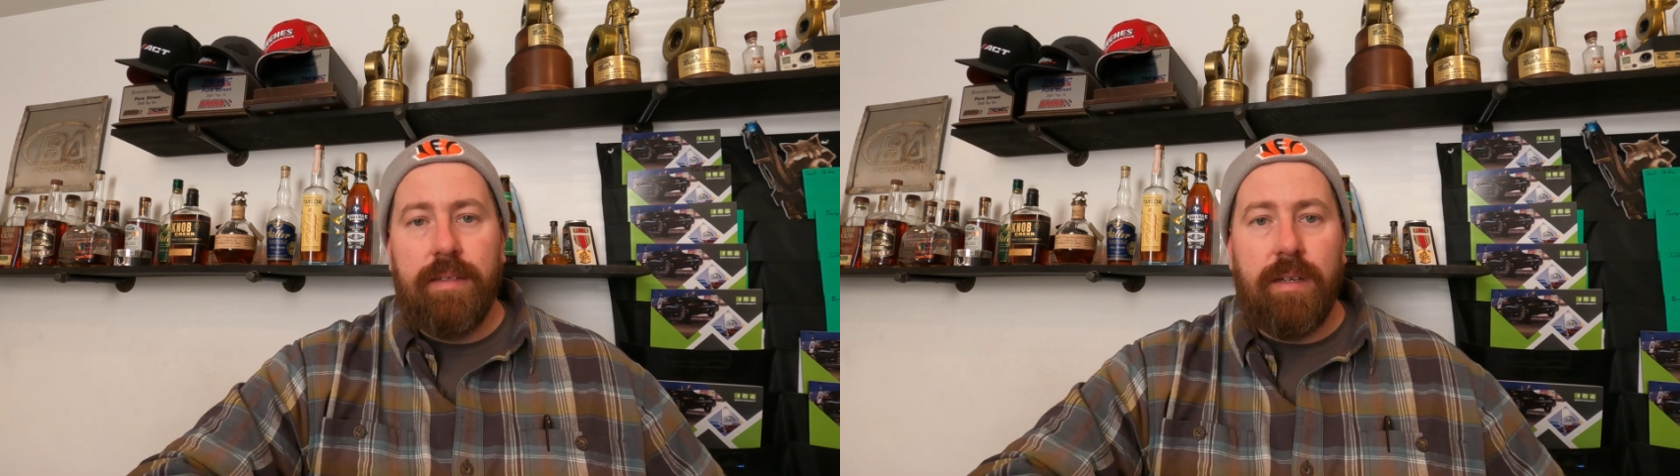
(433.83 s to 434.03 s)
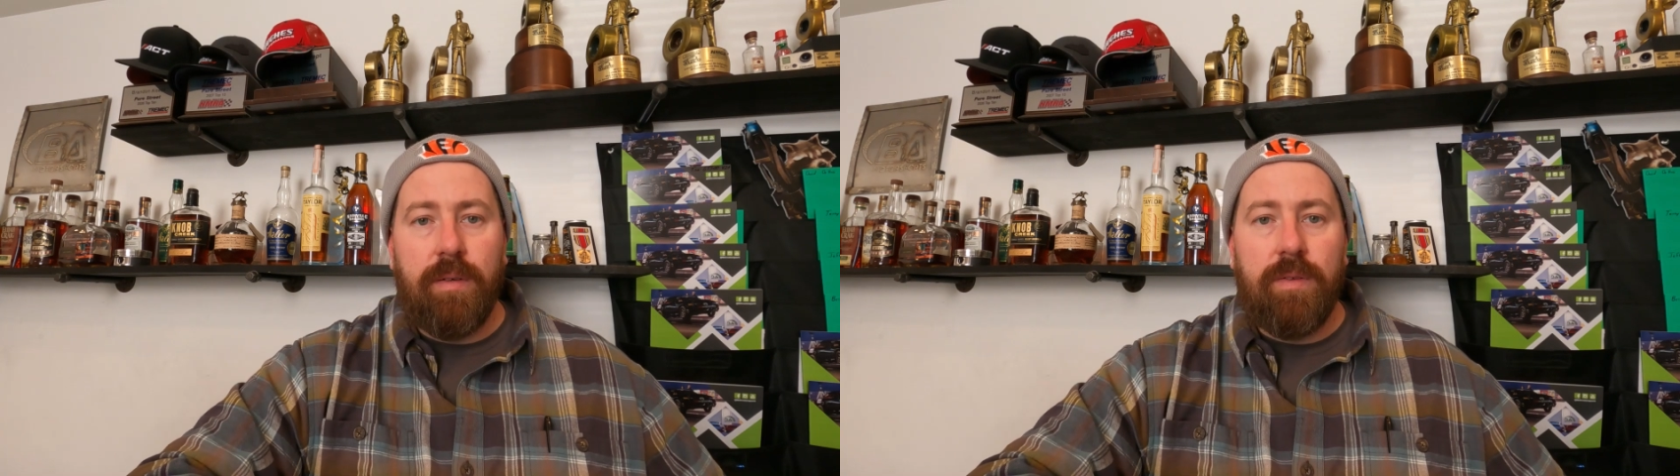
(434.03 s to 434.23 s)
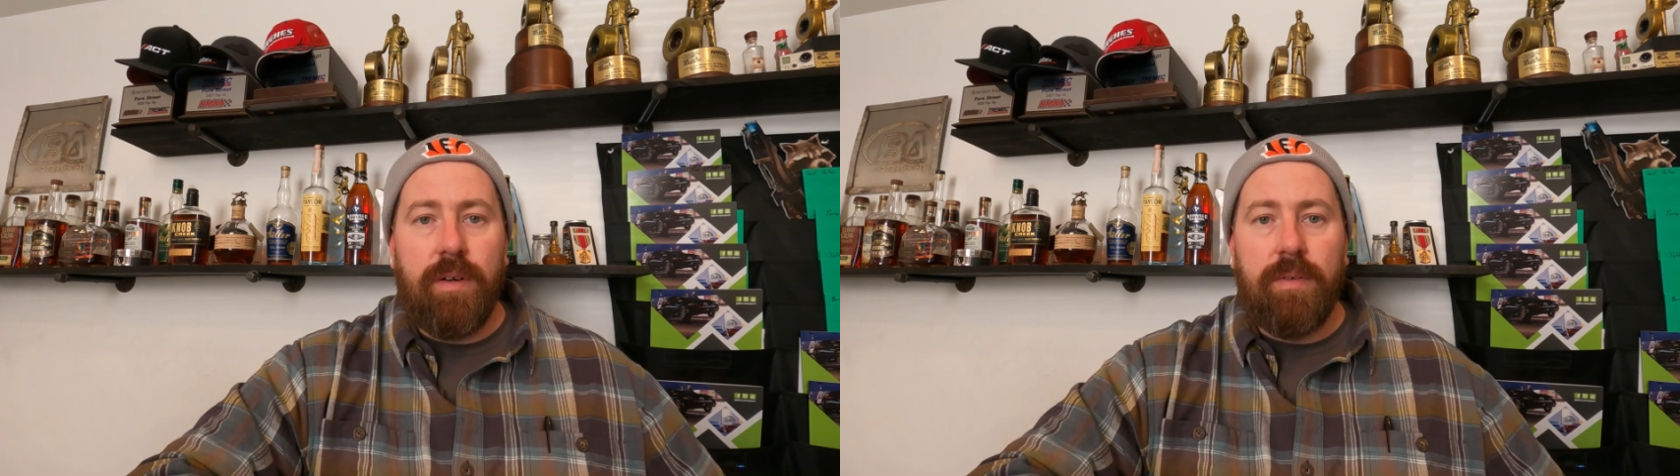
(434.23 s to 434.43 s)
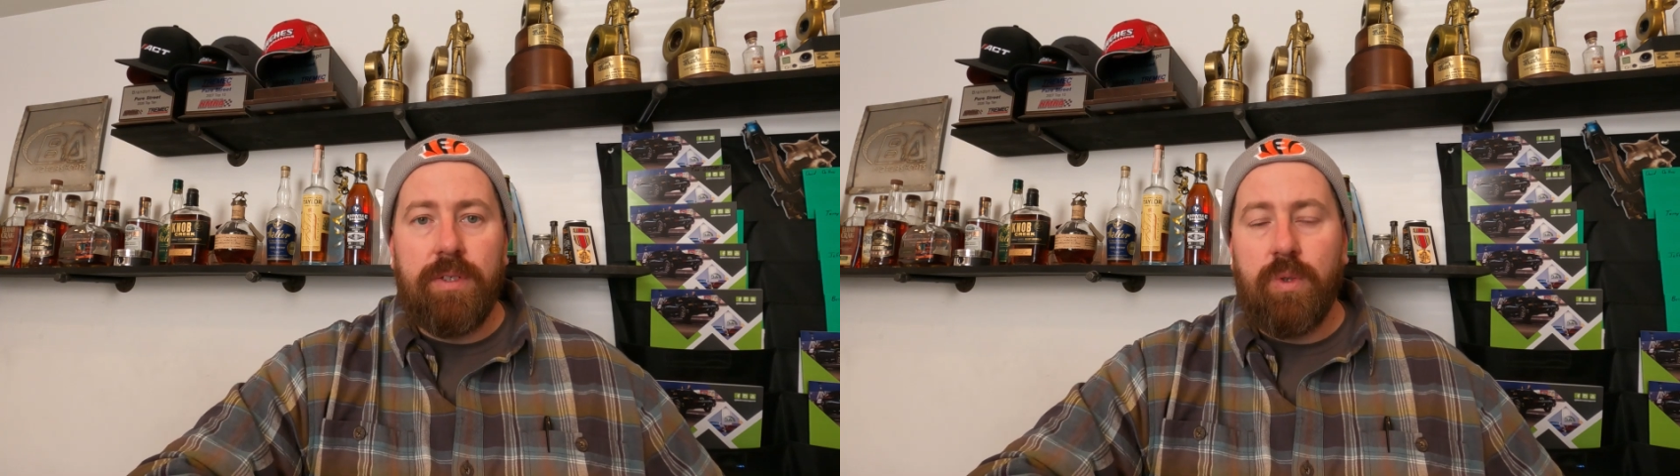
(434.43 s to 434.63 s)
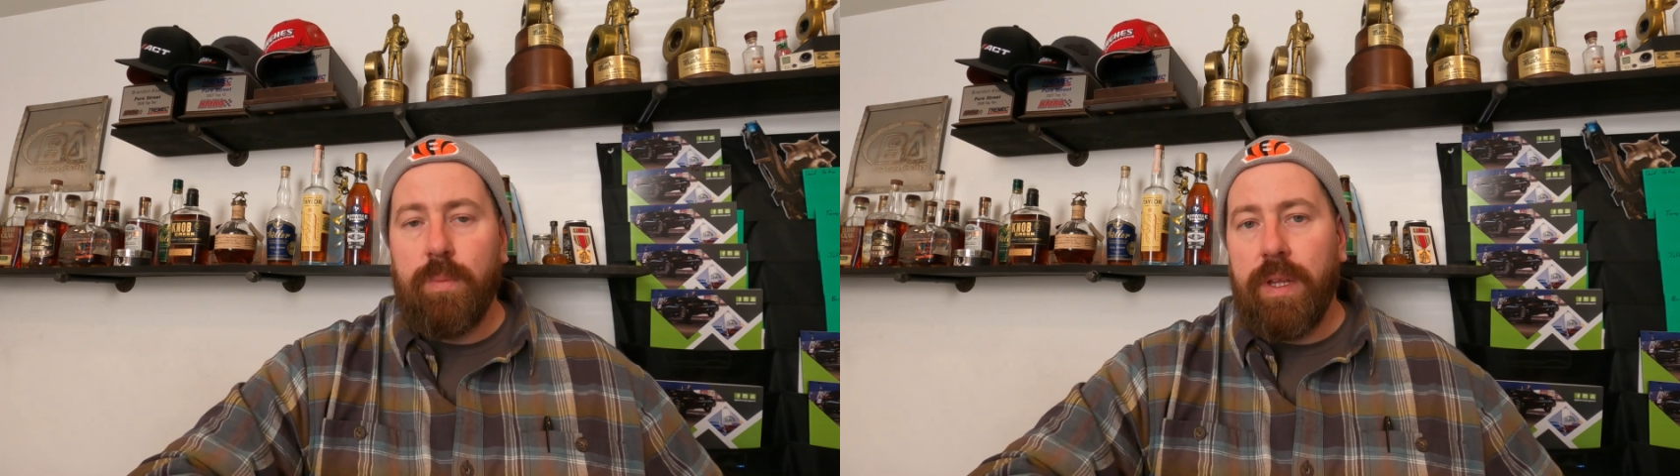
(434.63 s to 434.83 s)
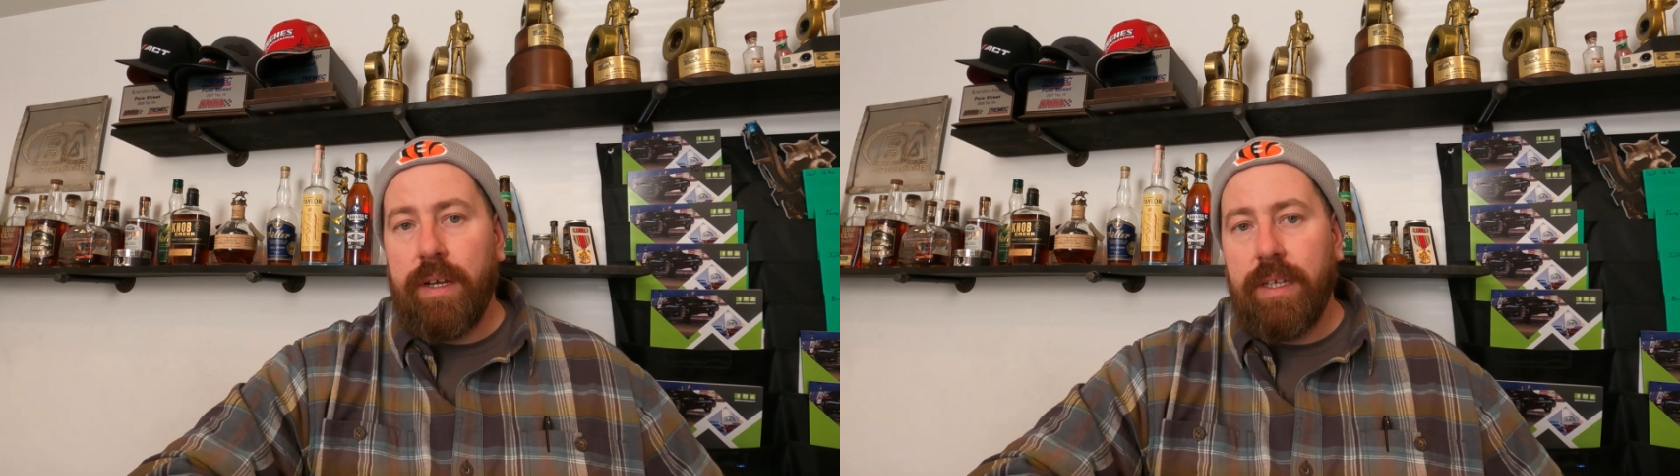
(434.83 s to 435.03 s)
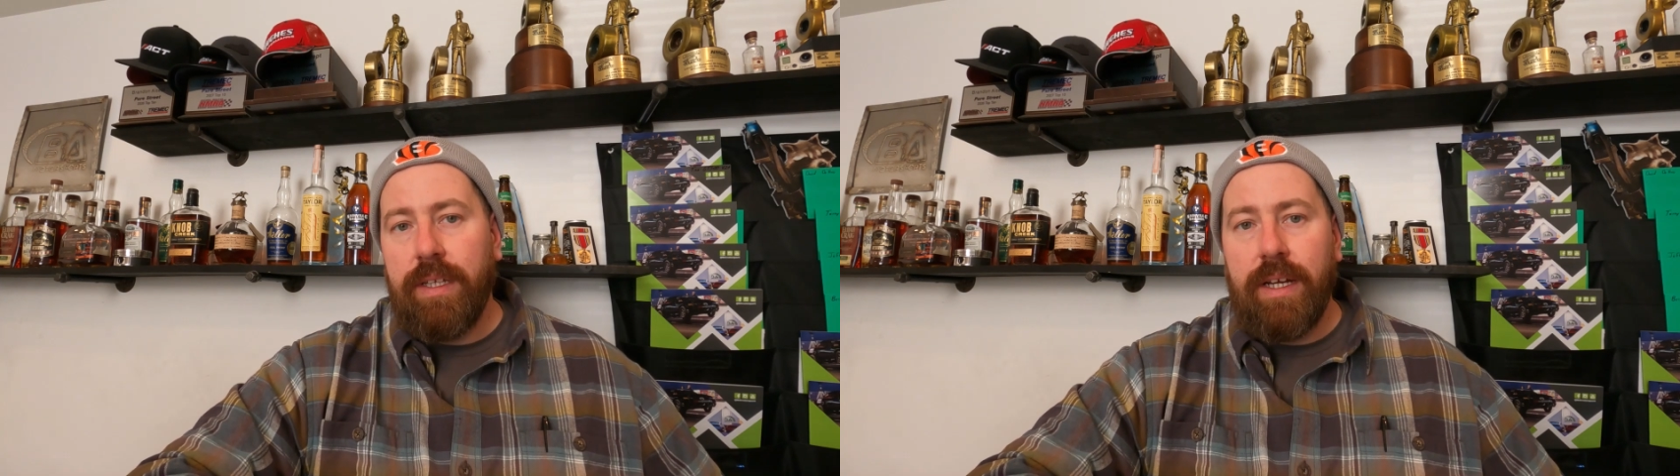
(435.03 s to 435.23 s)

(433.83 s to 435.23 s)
you know, throw a short block in